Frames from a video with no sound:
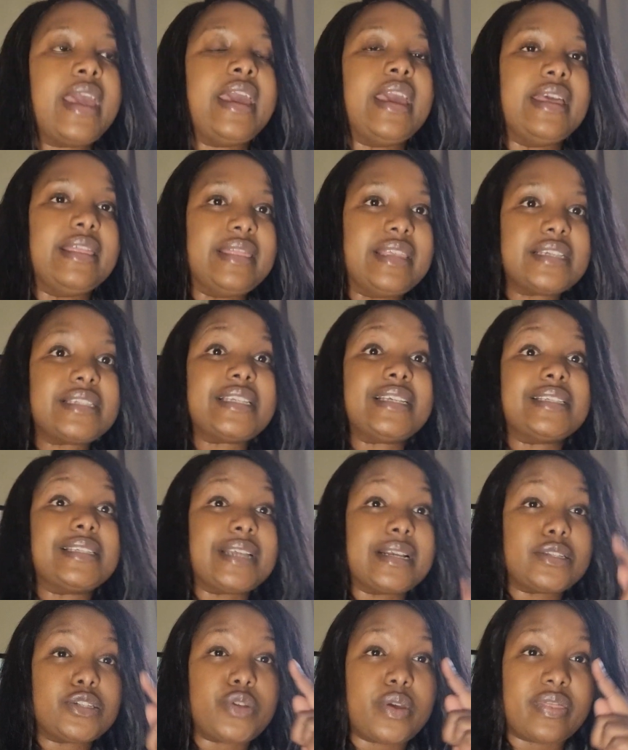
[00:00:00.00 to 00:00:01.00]
In this
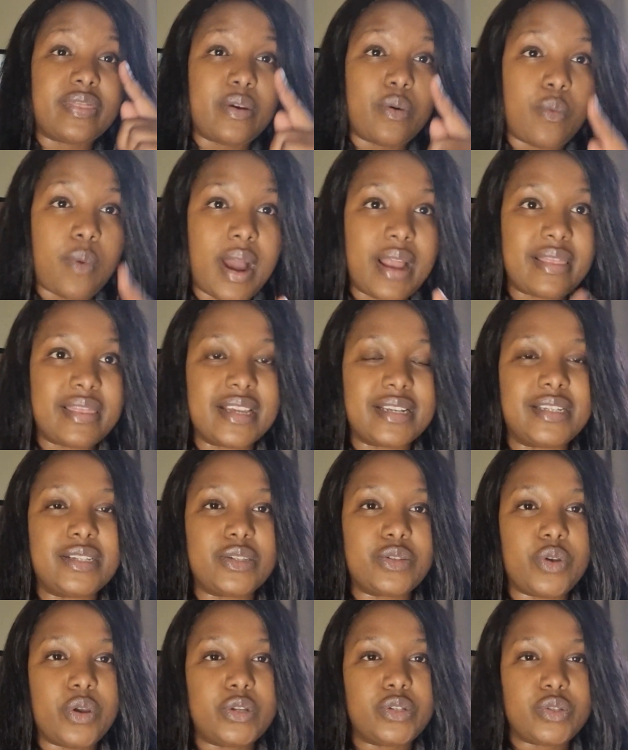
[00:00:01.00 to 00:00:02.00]
instance, you're the one that
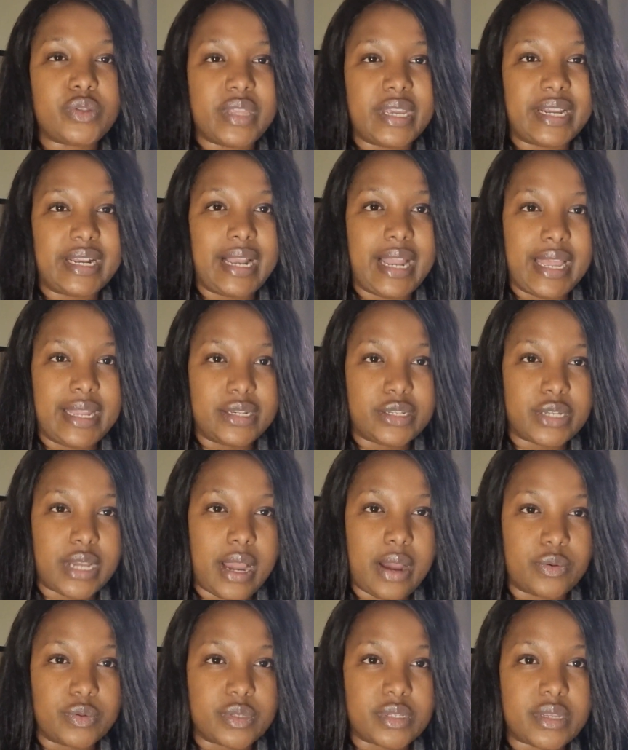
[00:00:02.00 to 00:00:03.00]
is going to the client
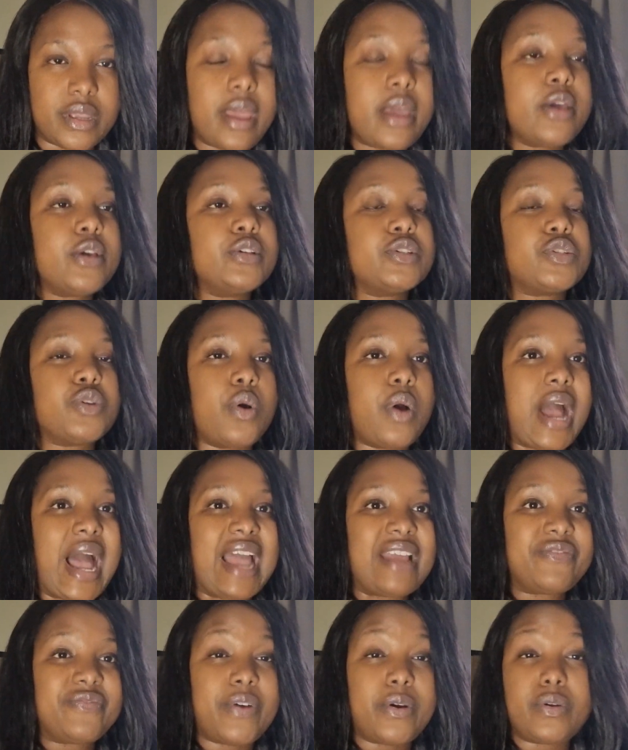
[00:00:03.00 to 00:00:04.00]
house. So
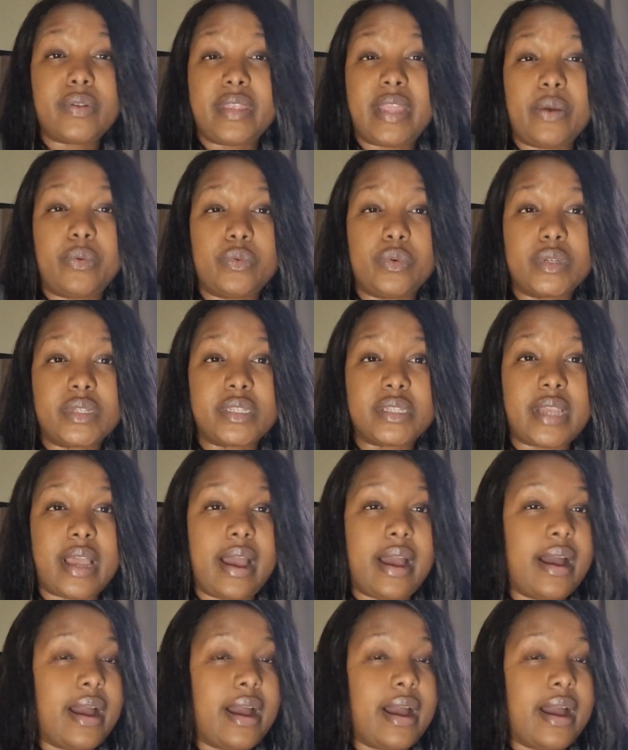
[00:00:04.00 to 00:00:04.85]
I found there was